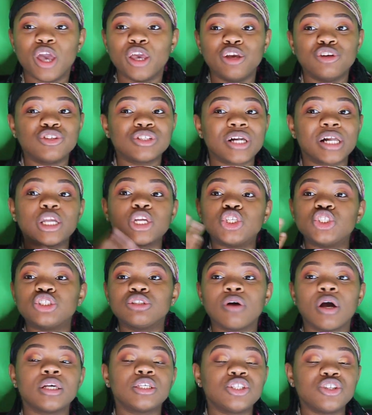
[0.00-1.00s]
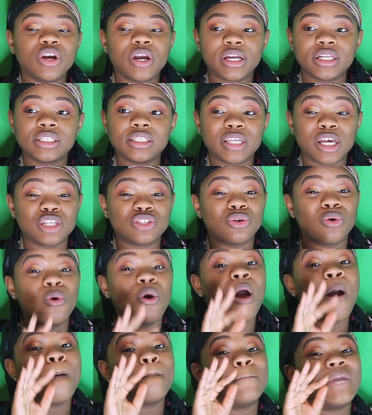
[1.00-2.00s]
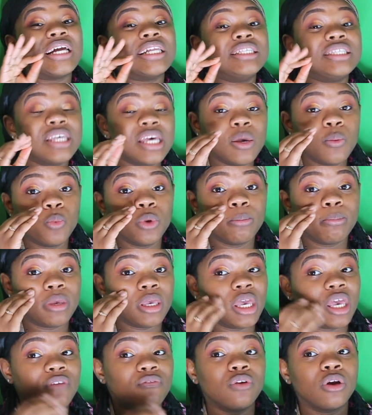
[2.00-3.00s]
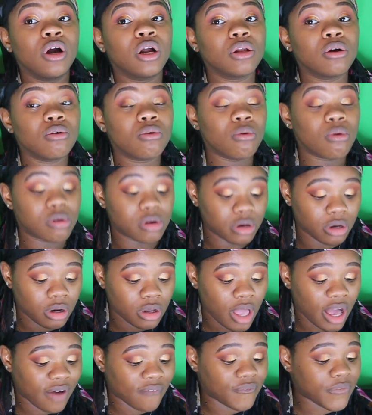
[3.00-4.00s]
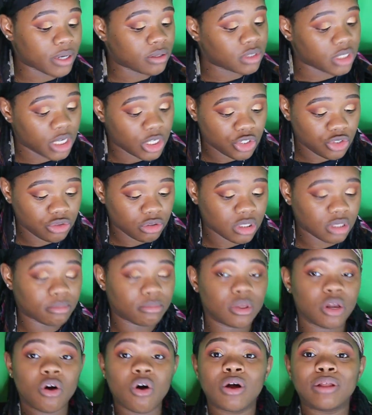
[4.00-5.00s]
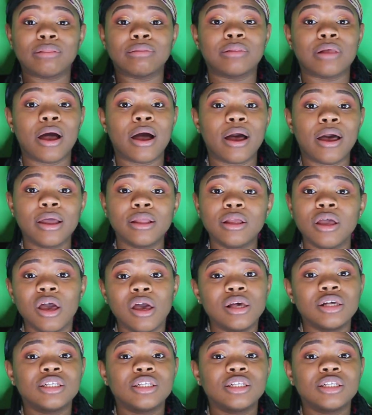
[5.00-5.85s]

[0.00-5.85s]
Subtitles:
You just gotta trust your instinct. So my tip would be, if you're gonna order like a foundation or something online,